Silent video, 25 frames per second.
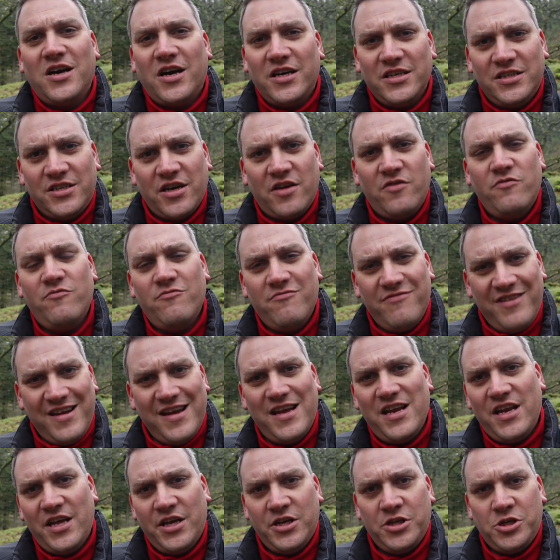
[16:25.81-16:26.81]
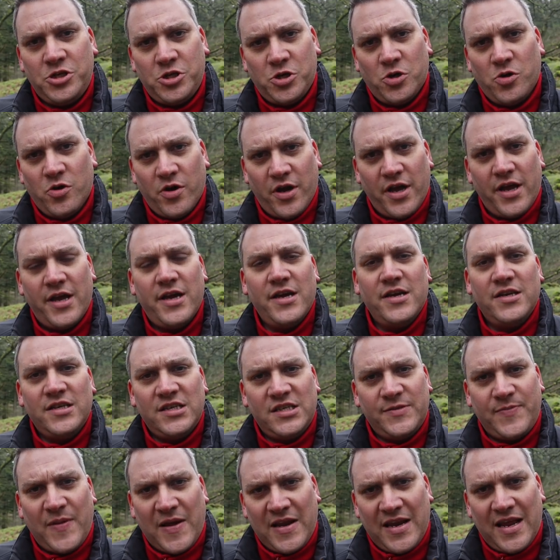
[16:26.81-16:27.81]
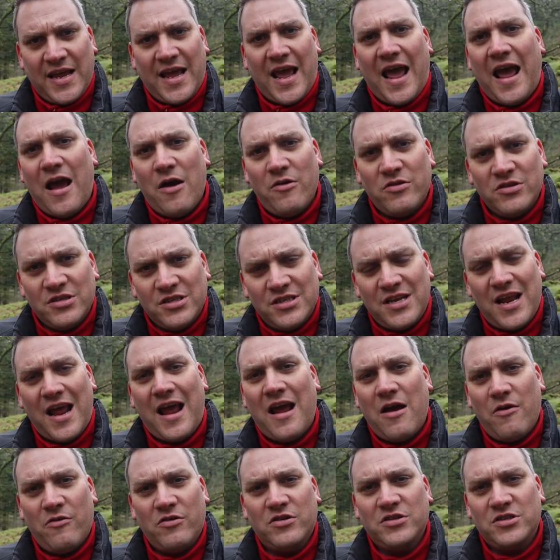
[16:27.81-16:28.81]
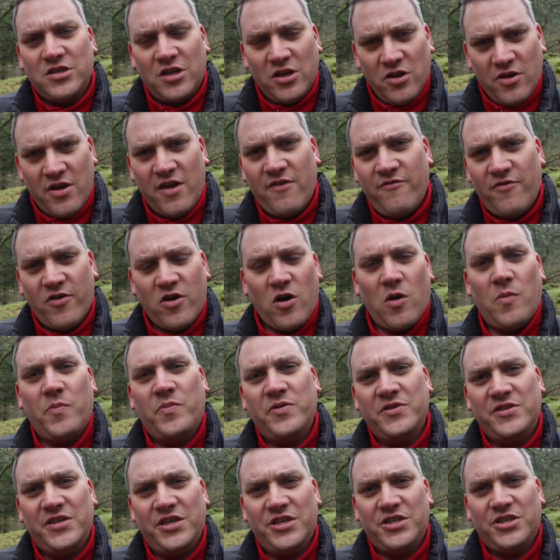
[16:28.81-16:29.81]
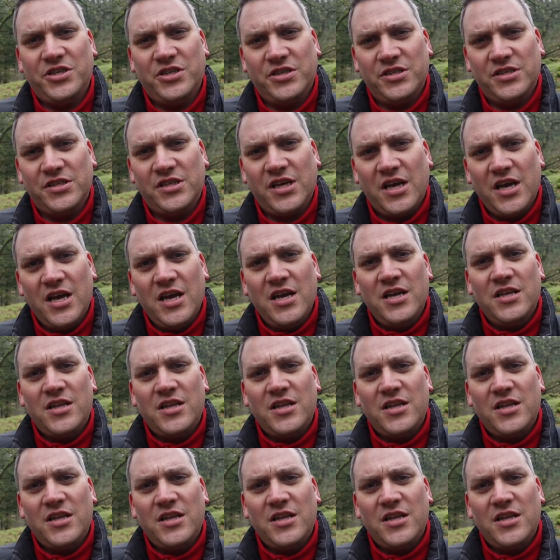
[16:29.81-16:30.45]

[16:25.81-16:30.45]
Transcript: I don't really enjoy spending hours and hours looking for compositions